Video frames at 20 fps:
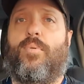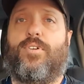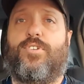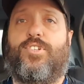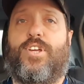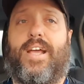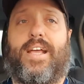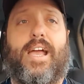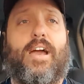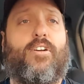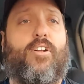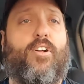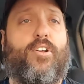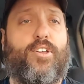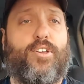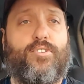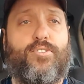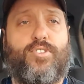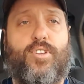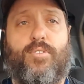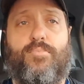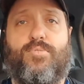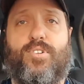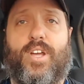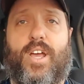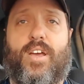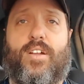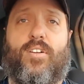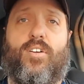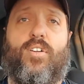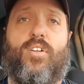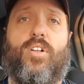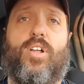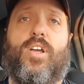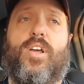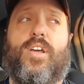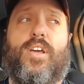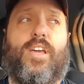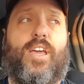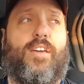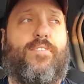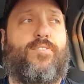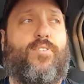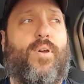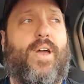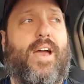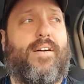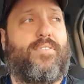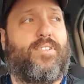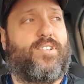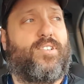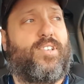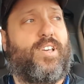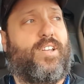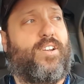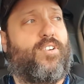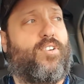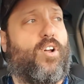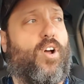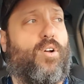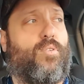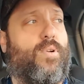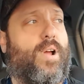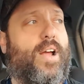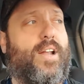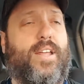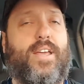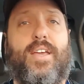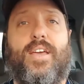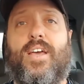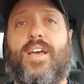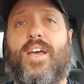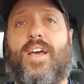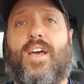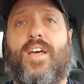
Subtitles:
Check out our YouTube channel if you haven't seen it already.